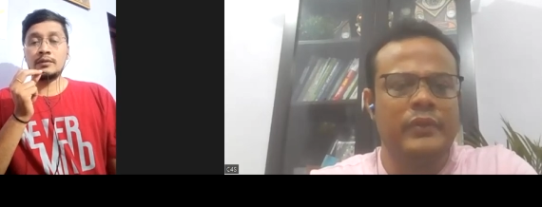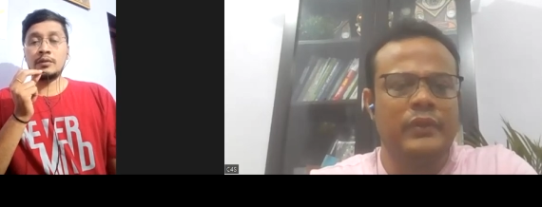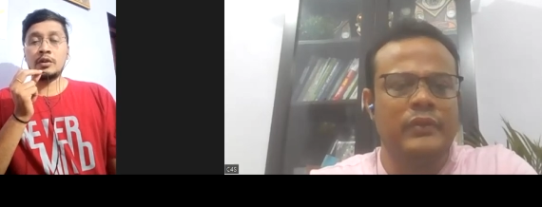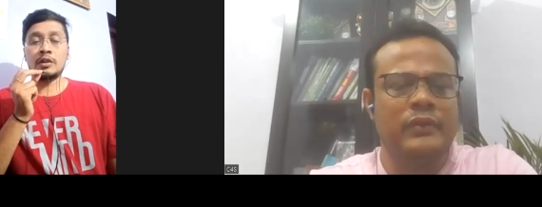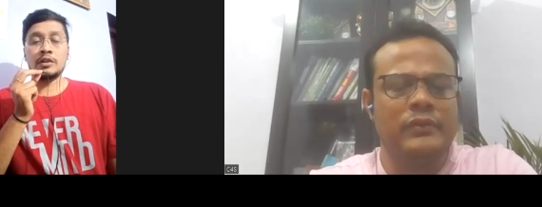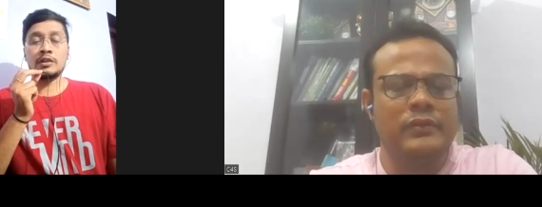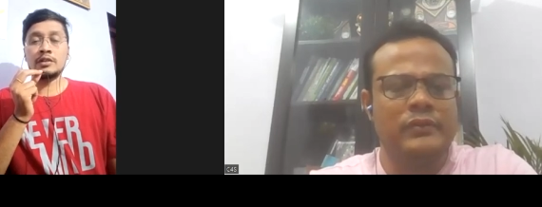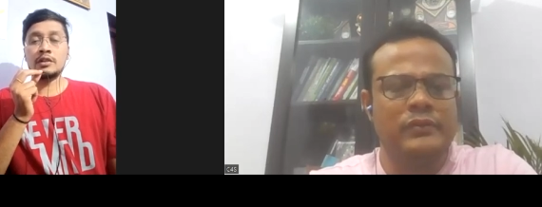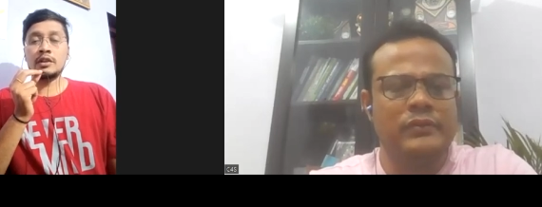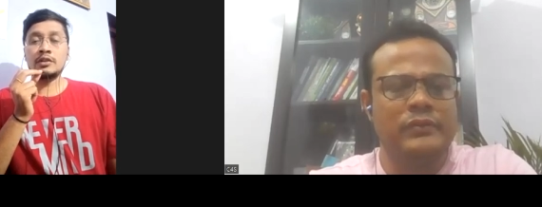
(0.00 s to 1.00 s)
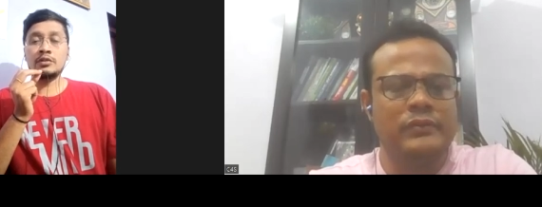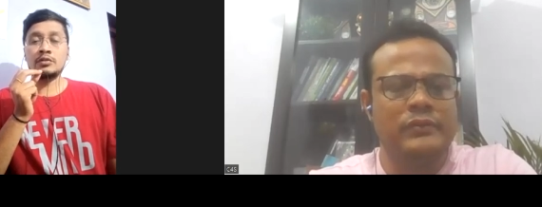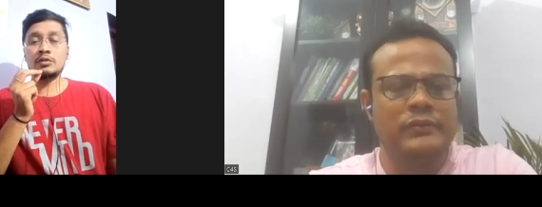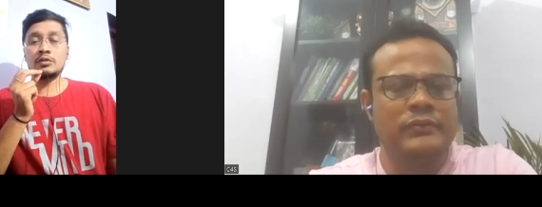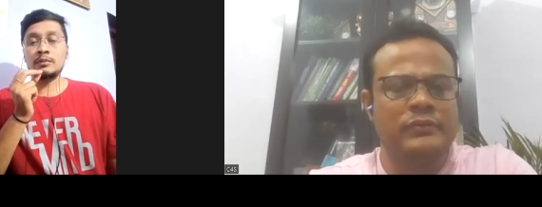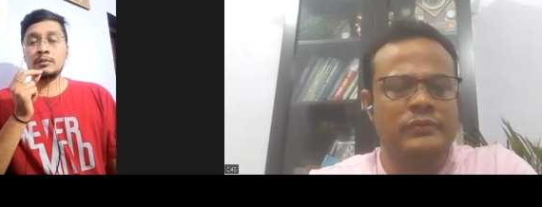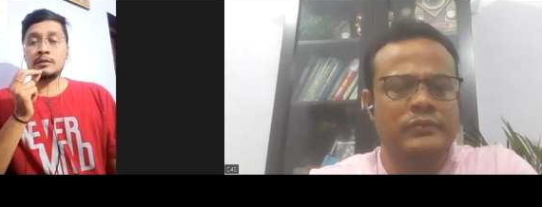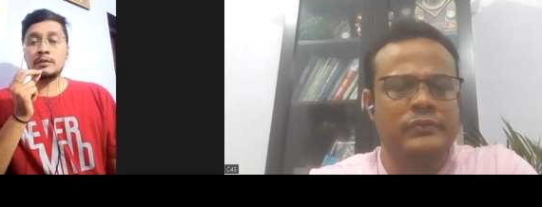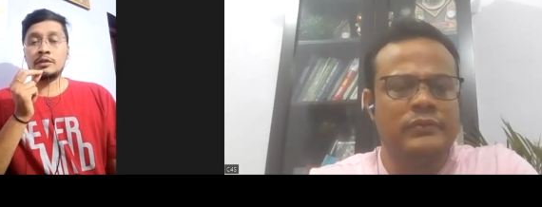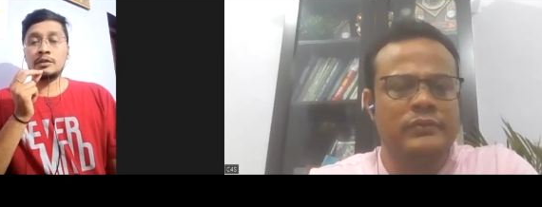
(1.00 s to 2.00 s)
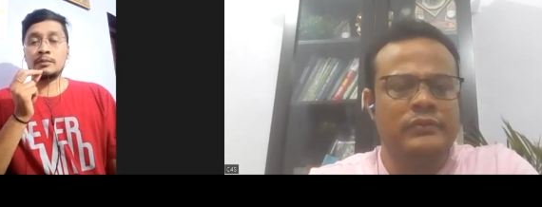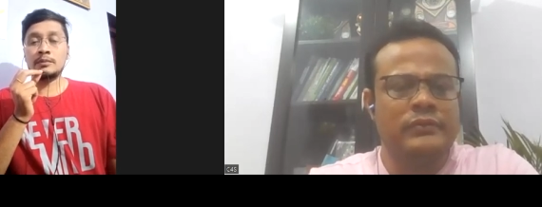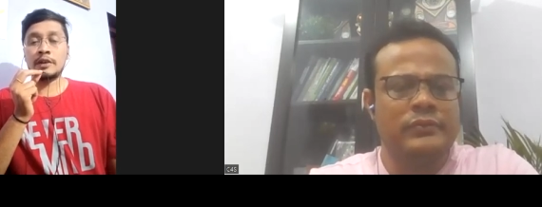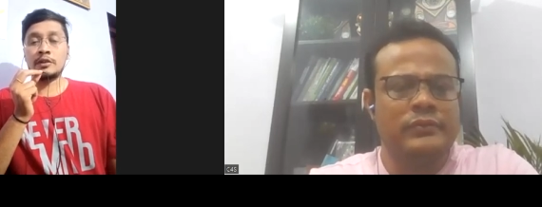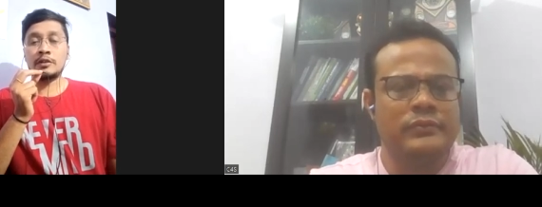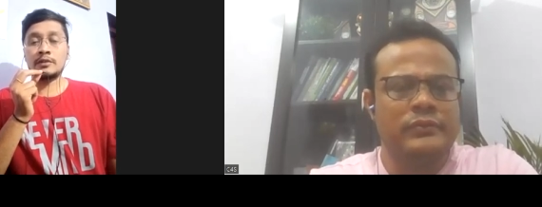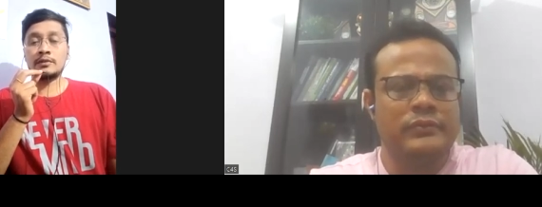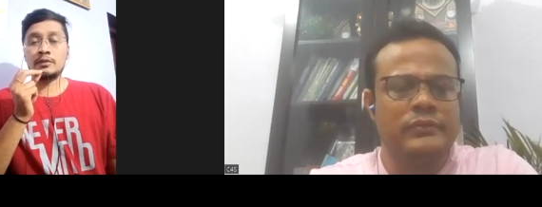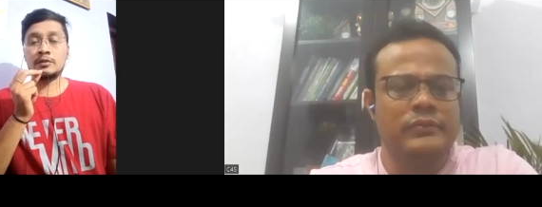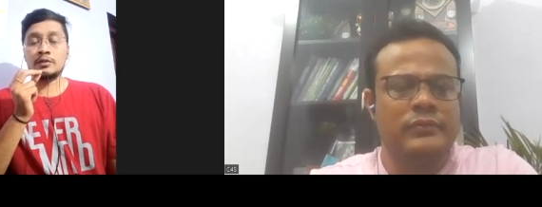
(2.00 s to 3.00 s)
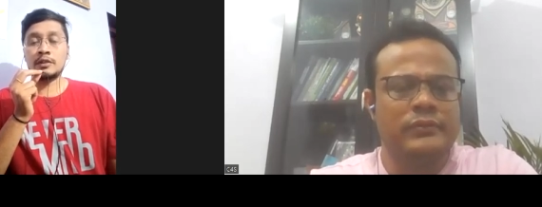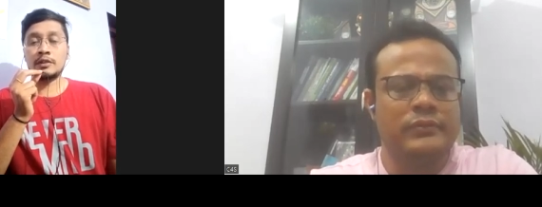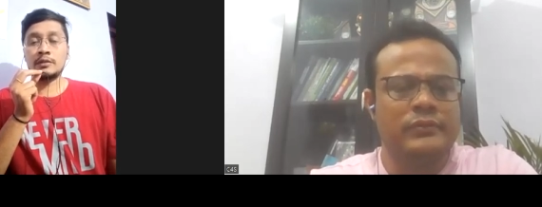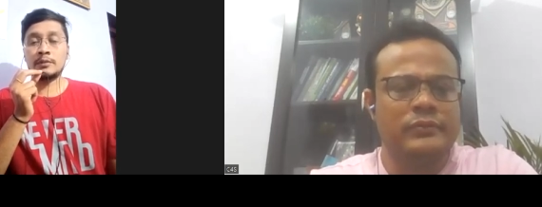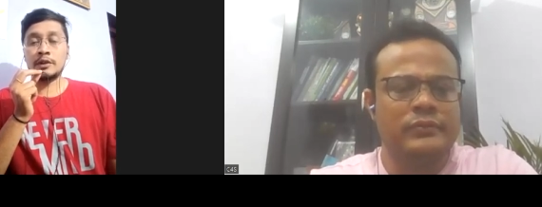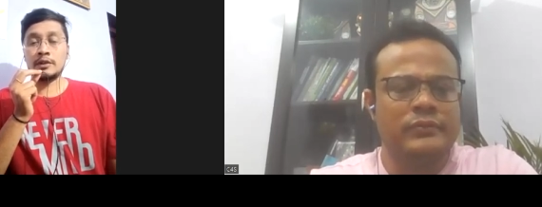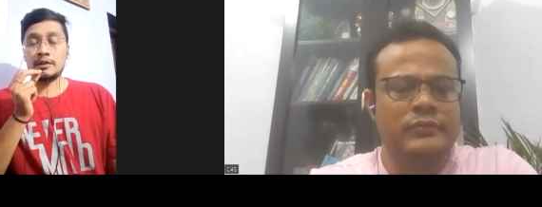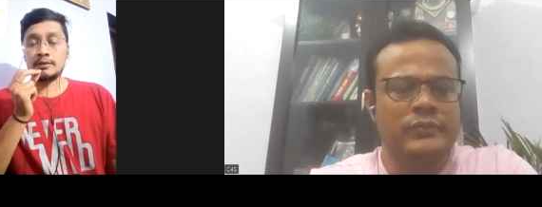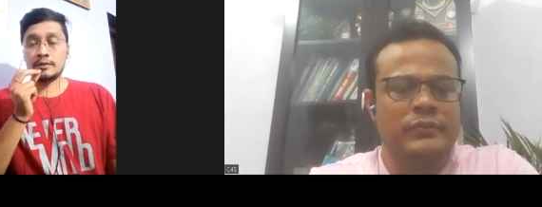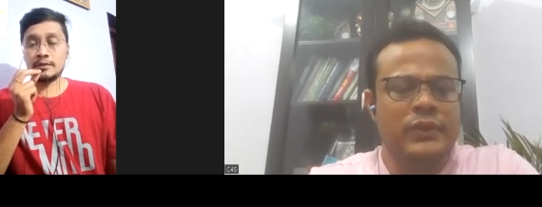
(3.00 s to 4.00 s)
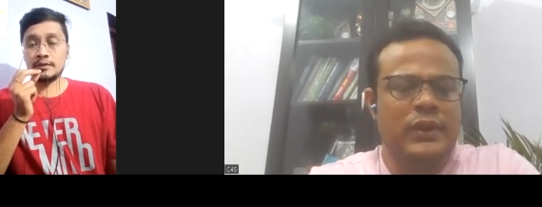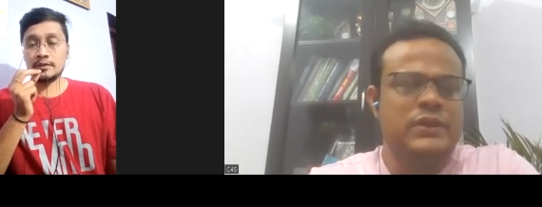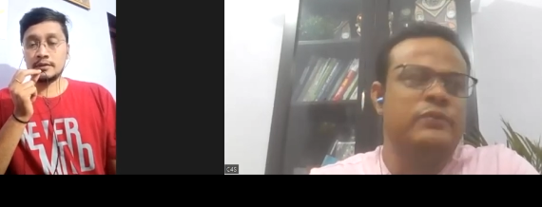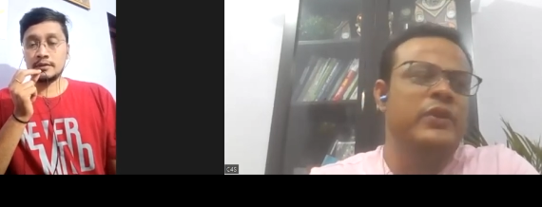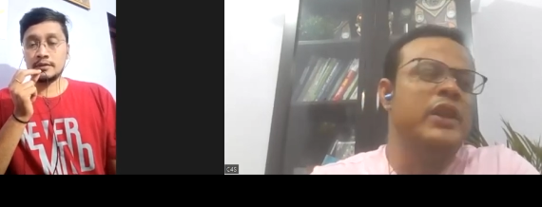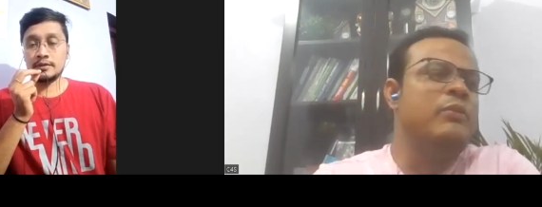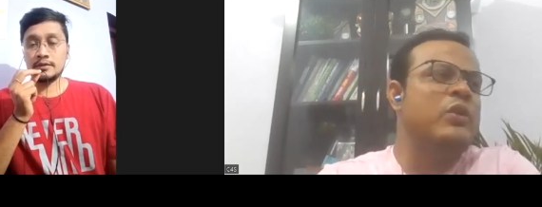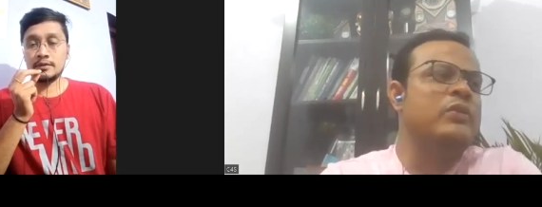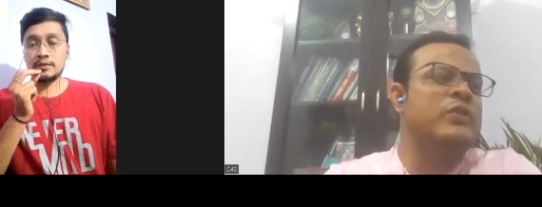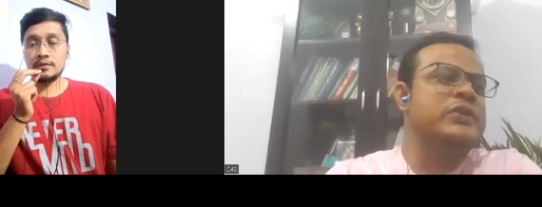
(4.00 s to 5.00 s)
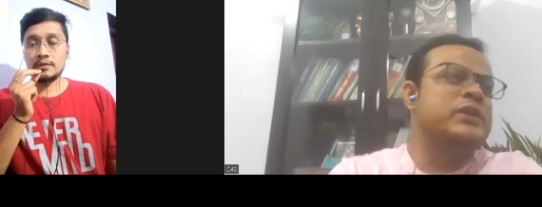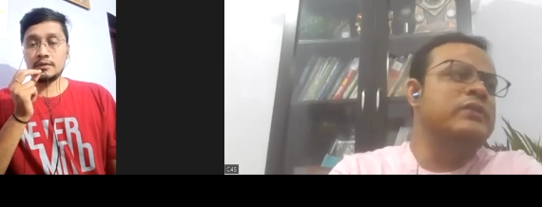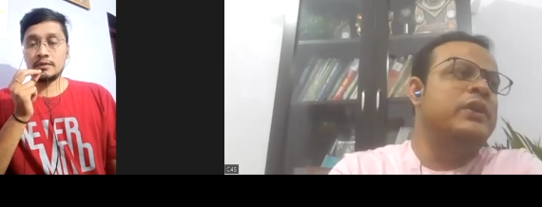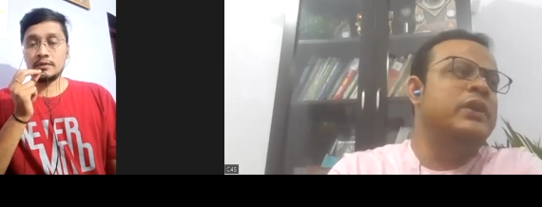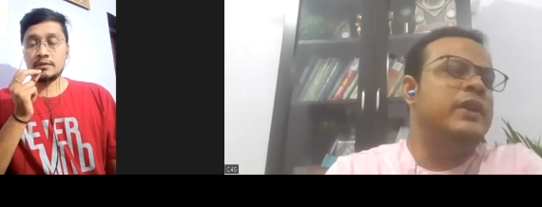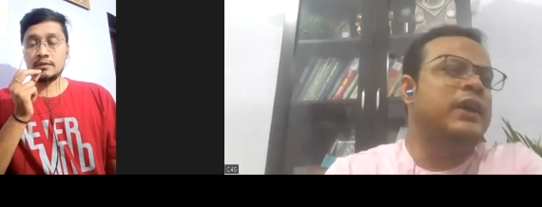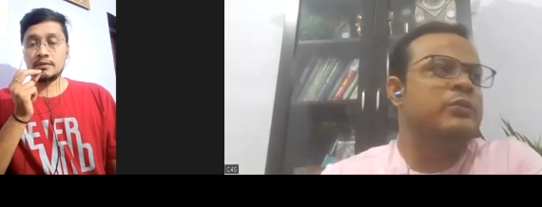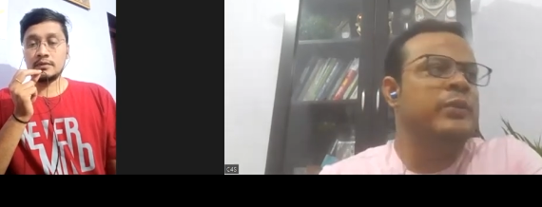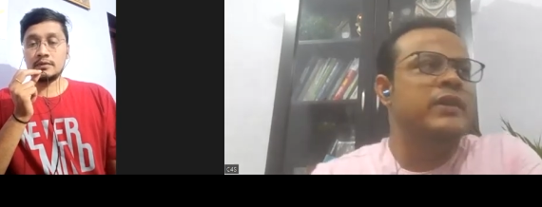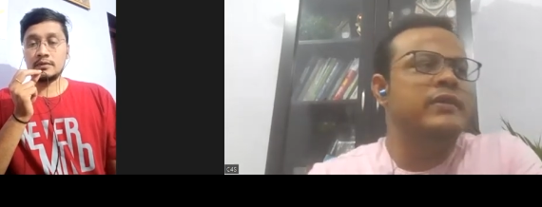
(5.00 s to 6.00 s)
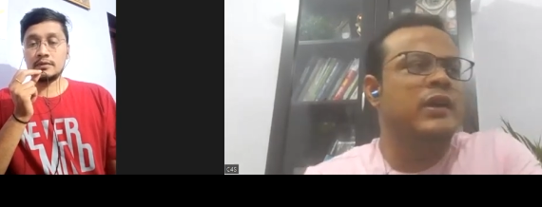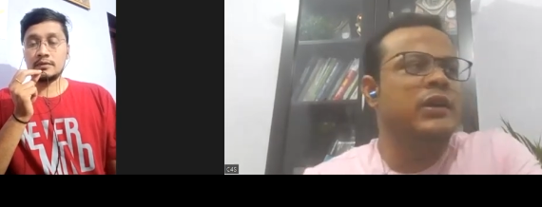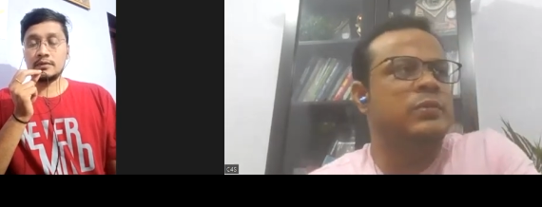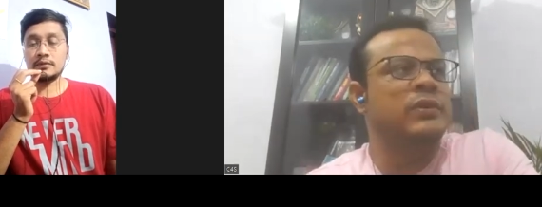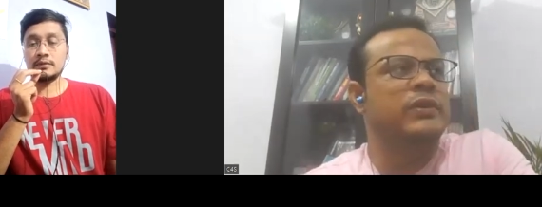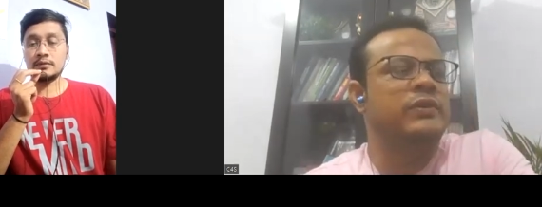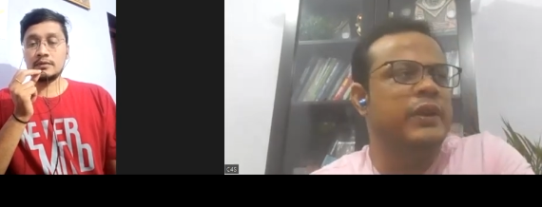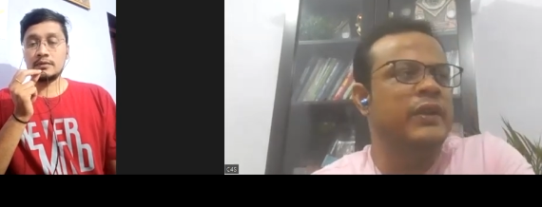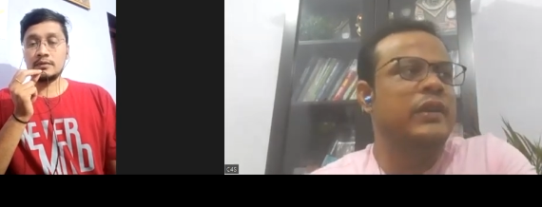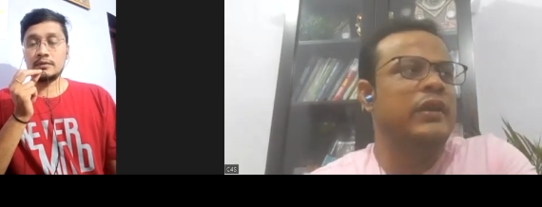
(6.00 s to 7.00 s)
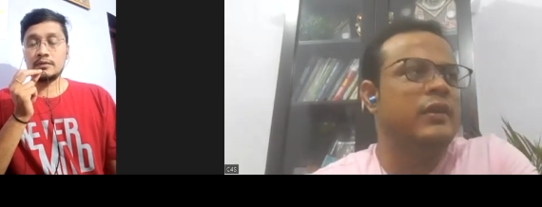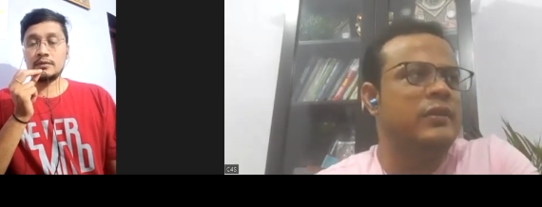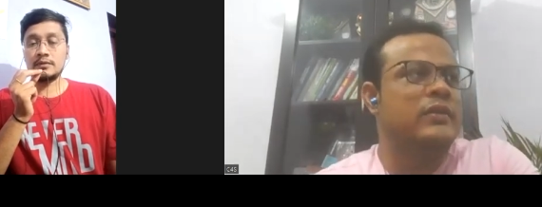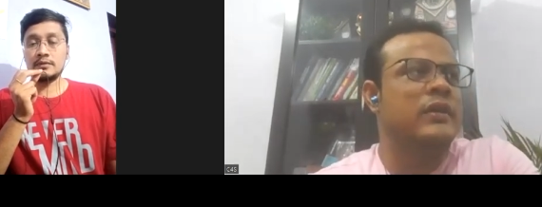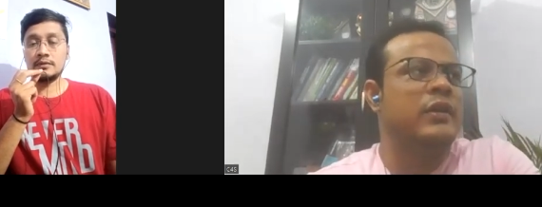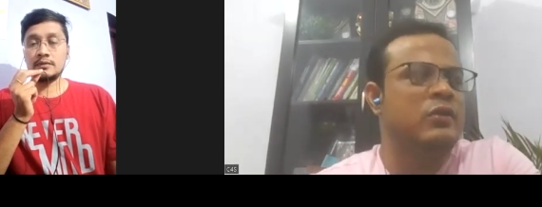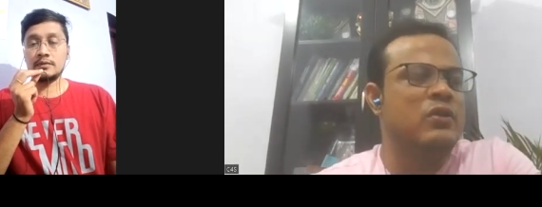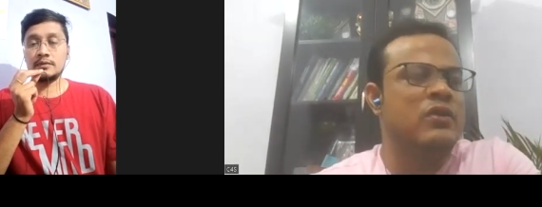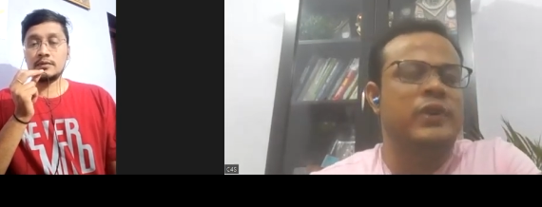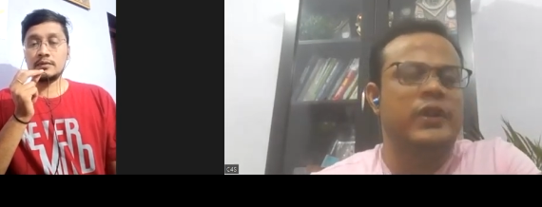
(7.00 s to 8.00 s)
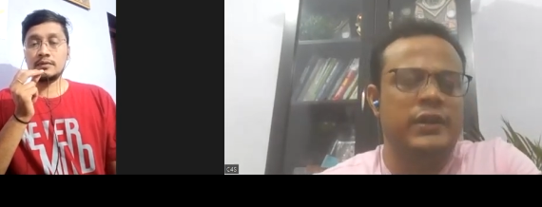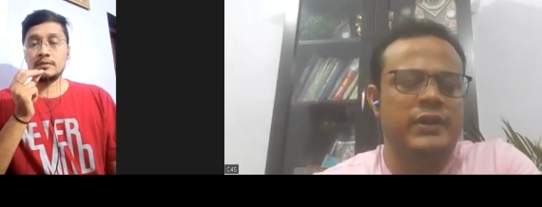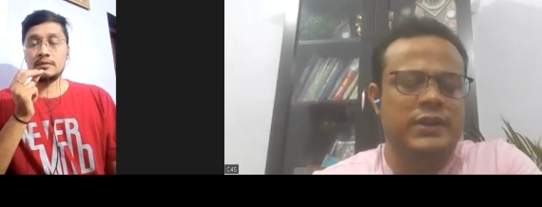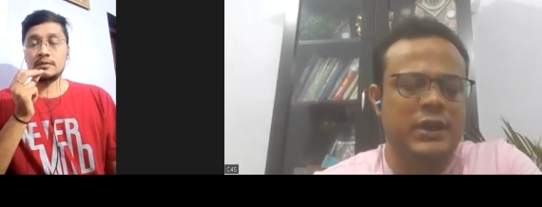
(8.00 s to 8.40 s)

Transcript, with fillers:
Speaker 1: for others, I used to in in paragraphs. Used to write in paragraphs
Speaker 2: one more question what aspirants ask for when they uh, go for the